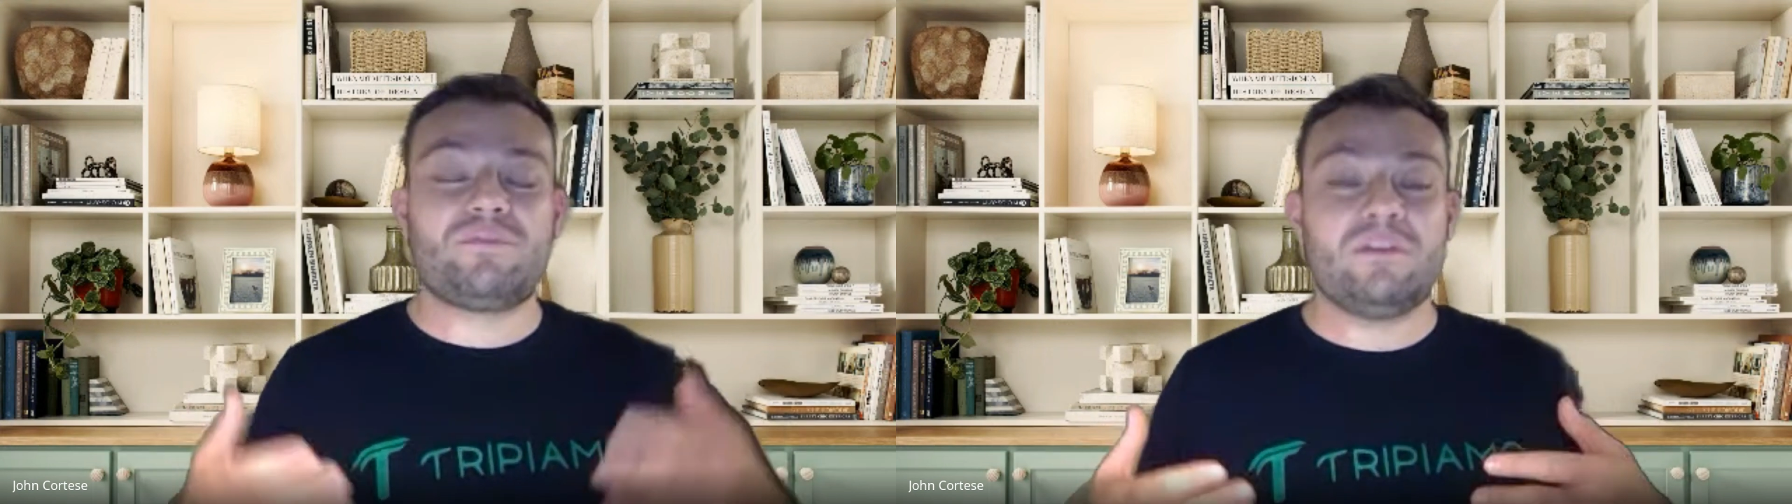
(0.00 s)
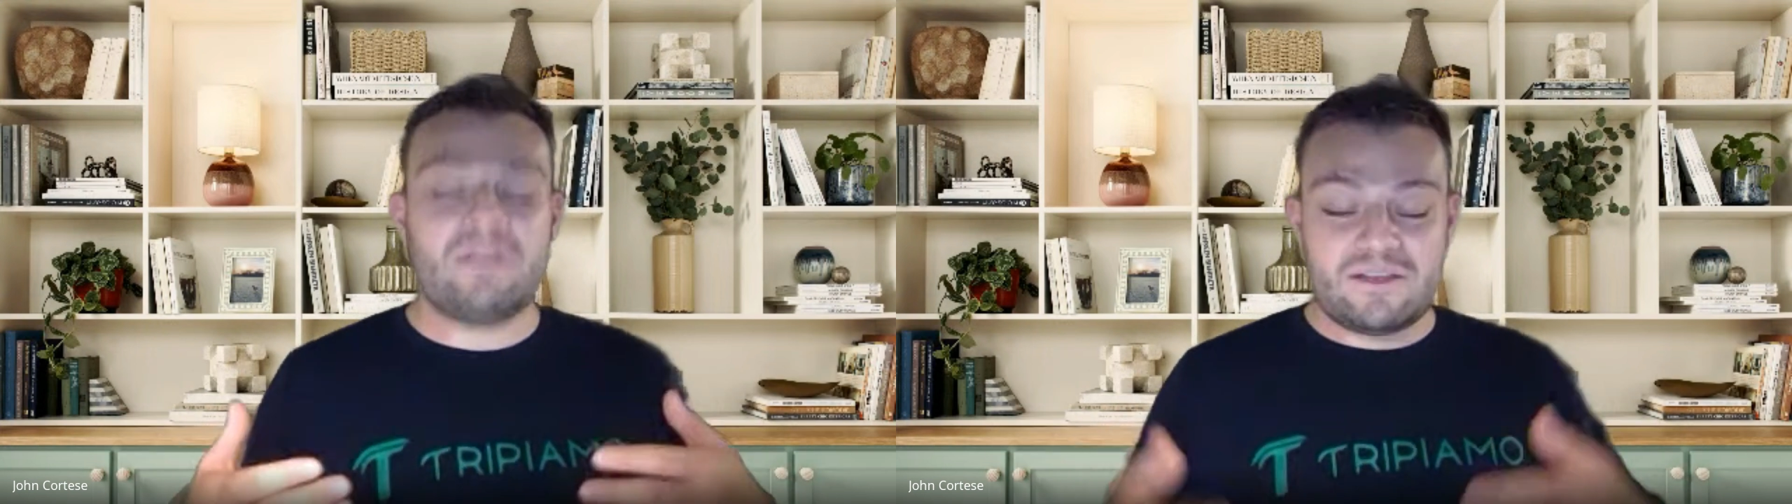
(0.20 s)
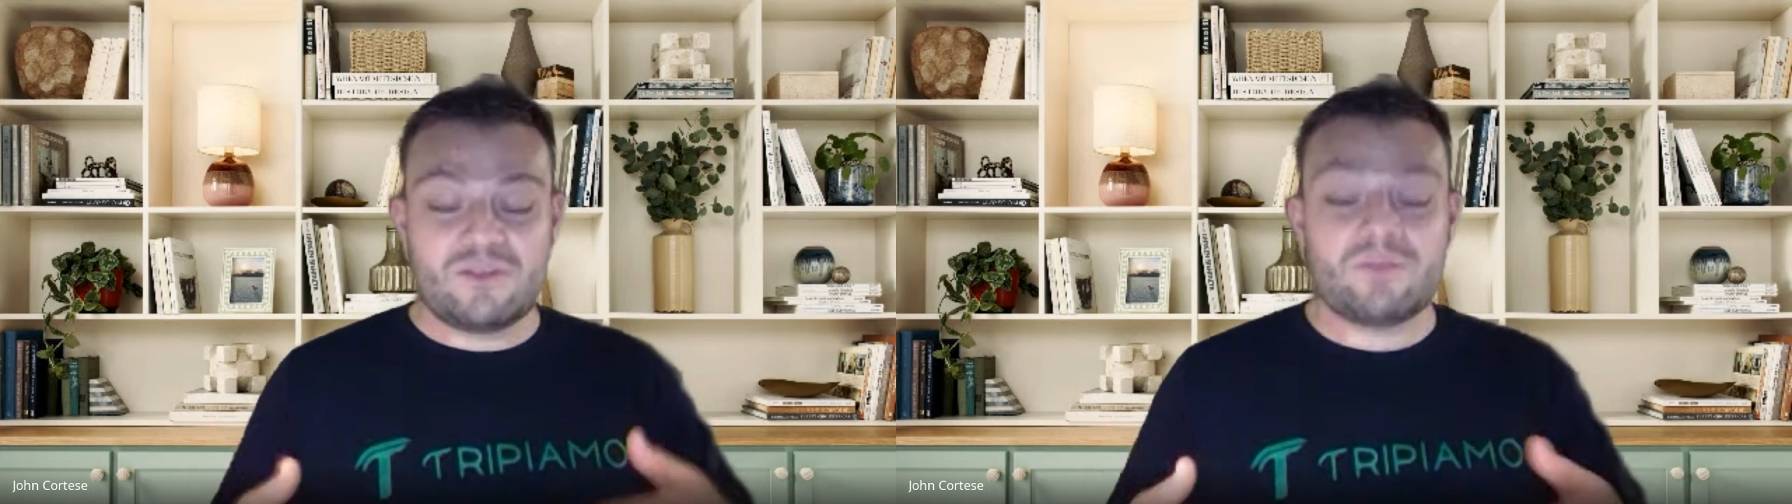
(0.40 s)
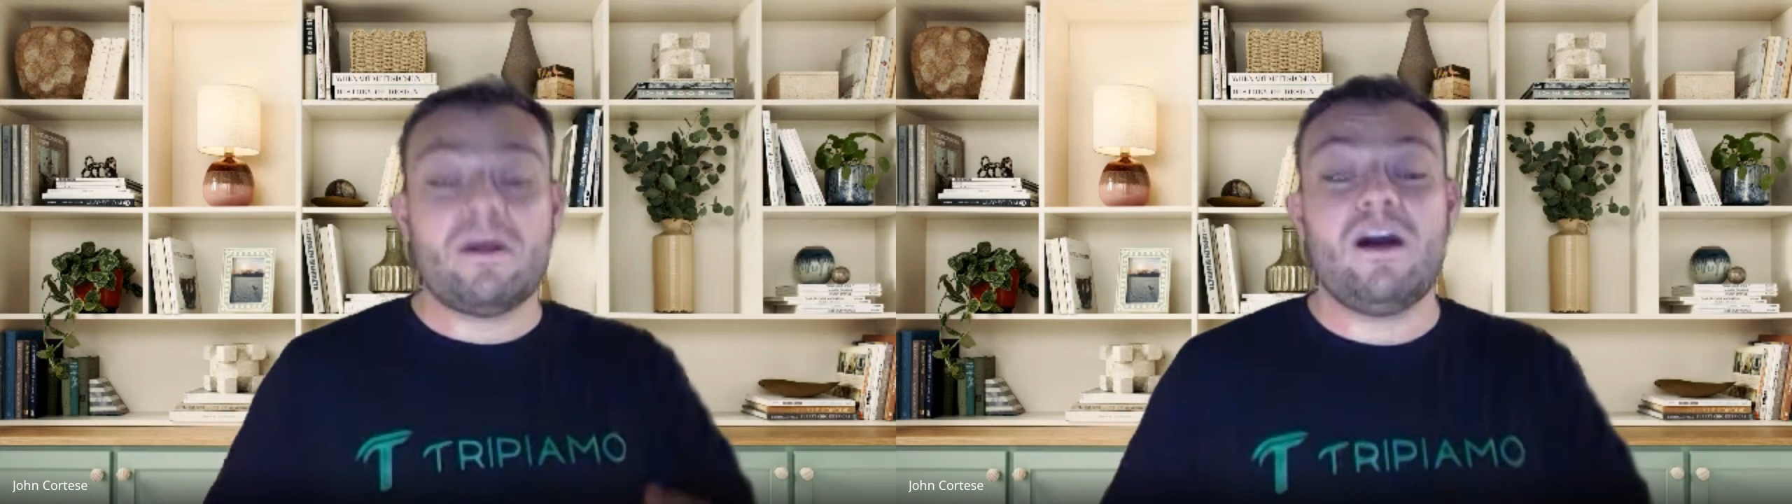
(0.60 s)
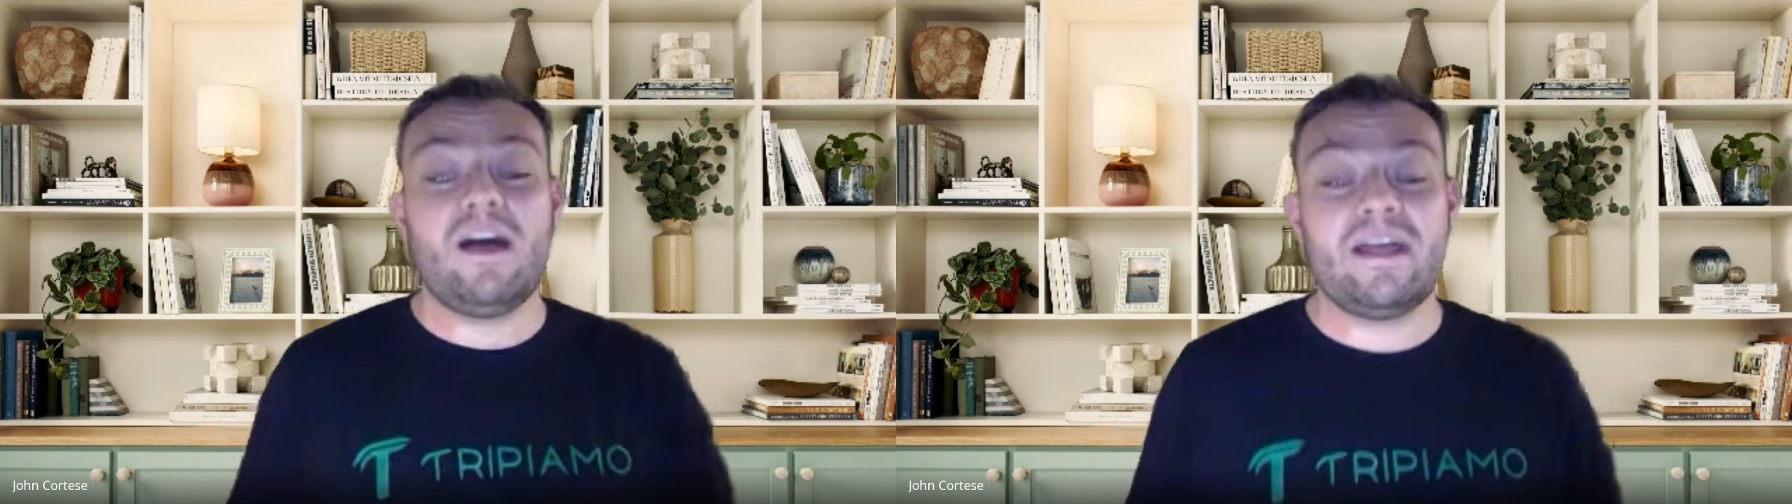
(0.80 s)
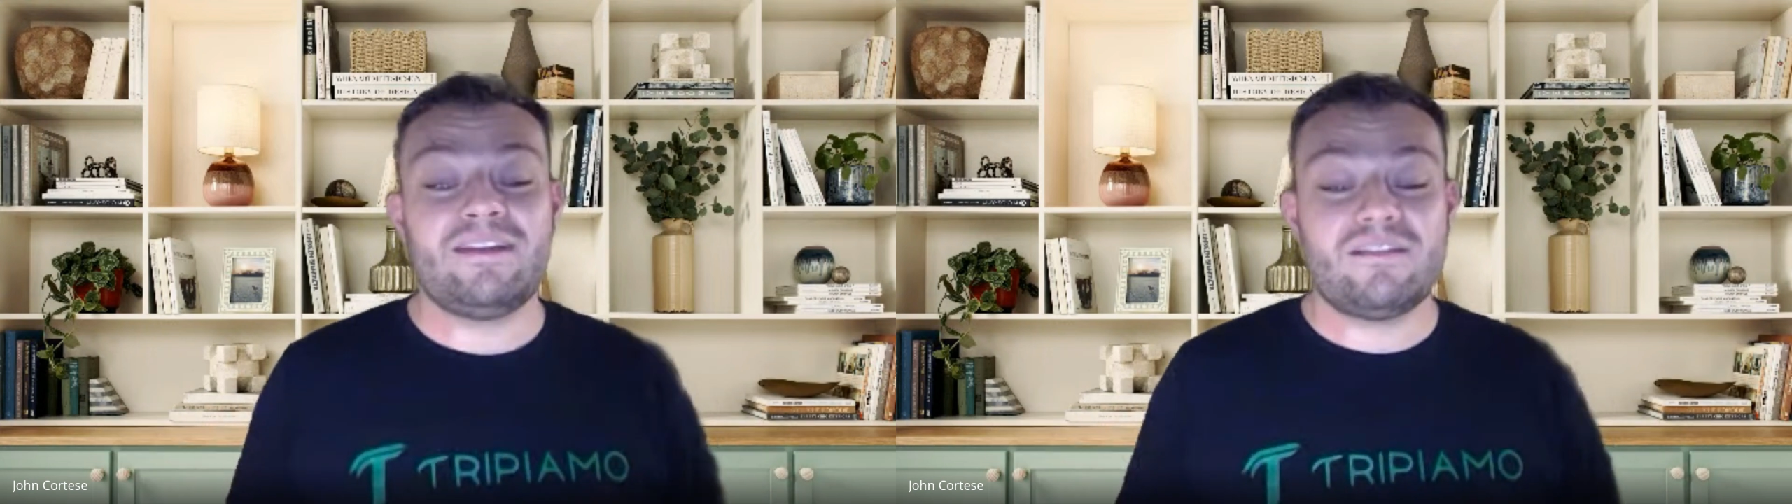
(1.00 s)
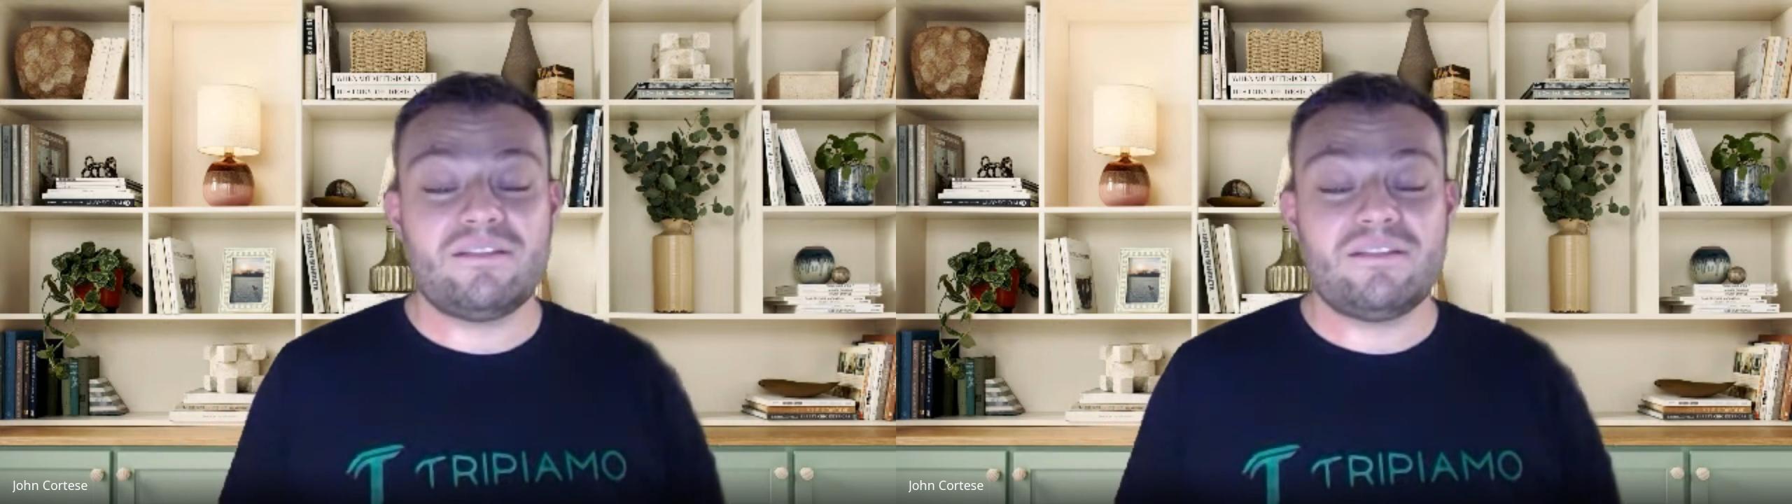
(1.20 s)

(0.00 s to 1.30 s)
feel like you're behind